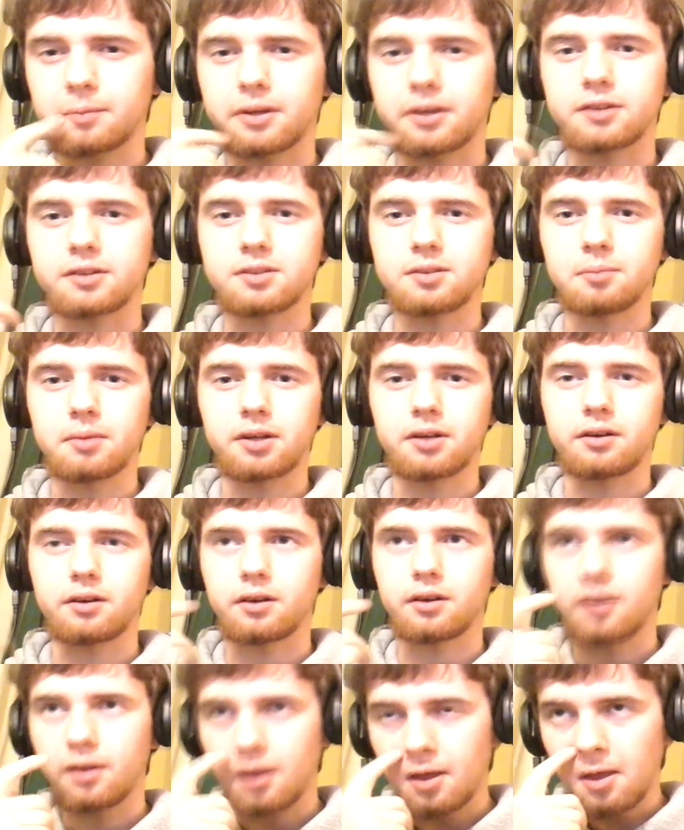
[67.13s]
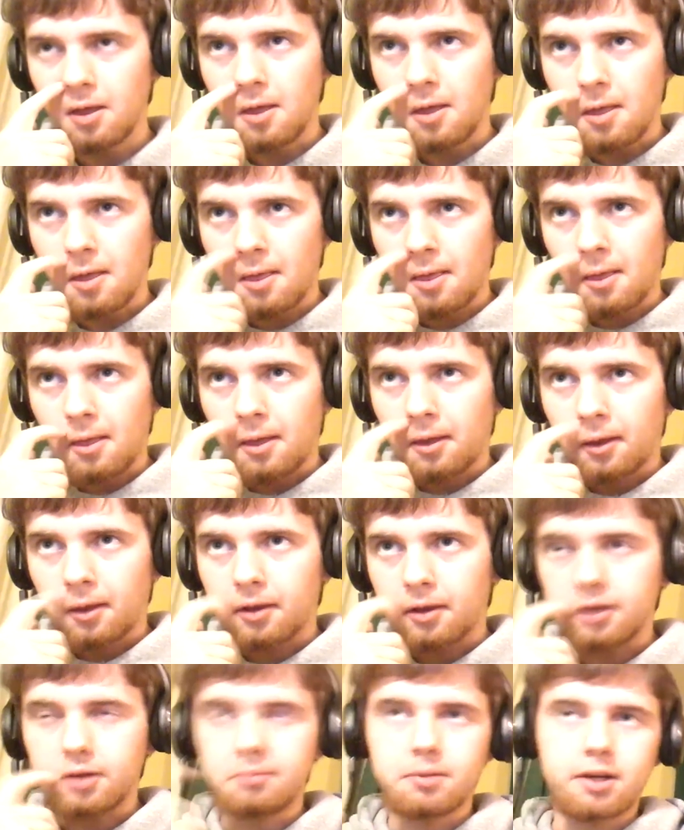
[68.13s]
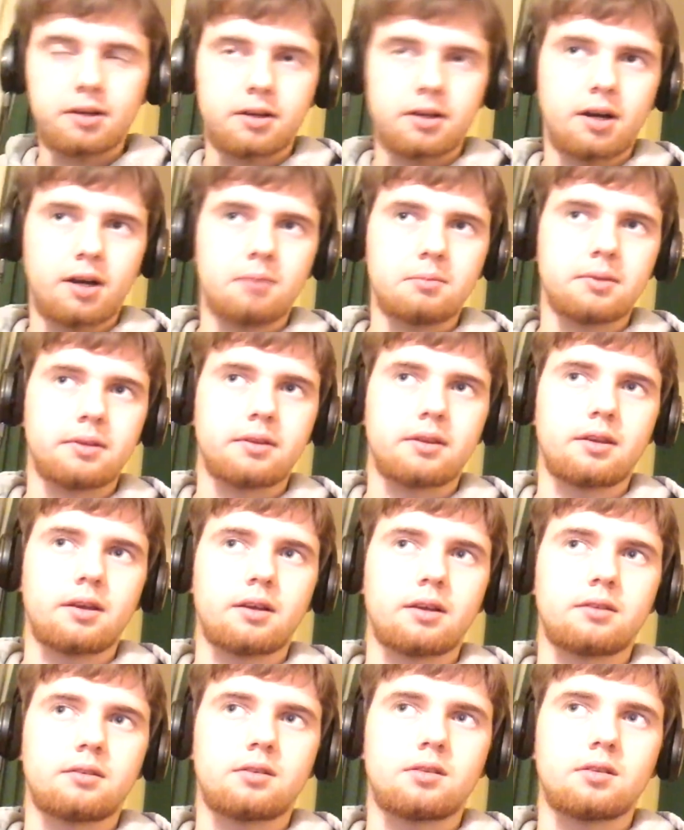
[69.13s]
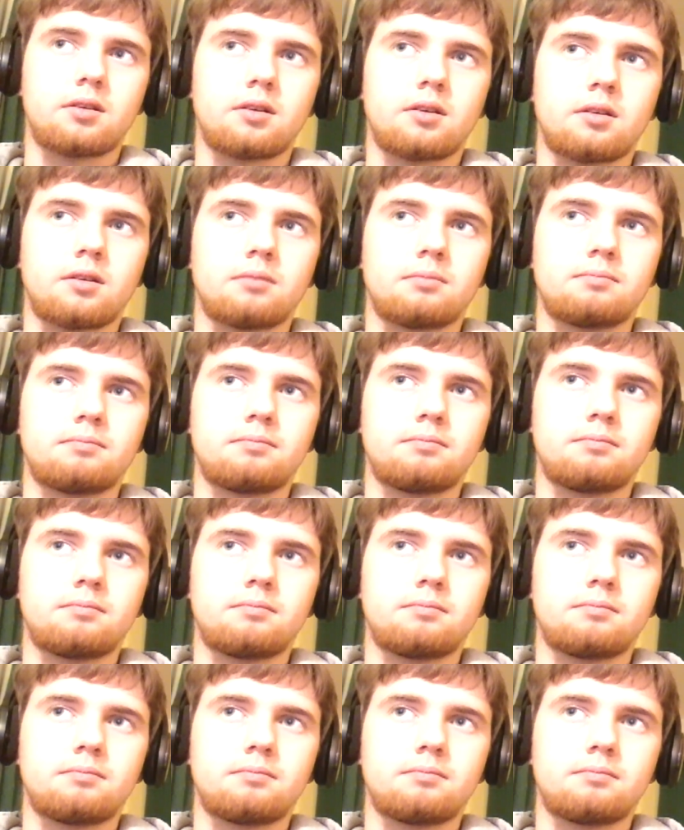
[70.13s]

because he made a comment that